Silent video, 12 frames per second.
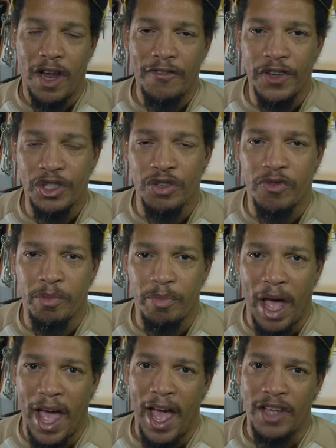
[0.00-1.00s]
Fly fishing
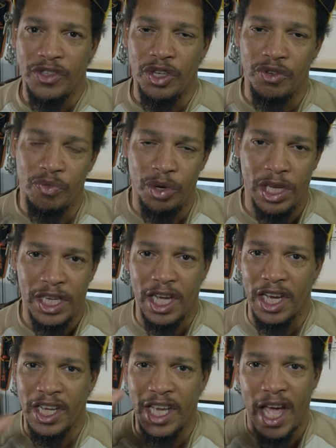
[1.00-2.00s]
for bass is
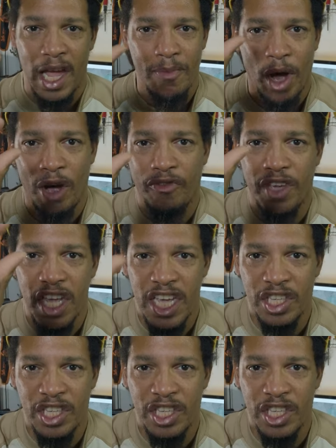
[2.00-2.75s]
really a game of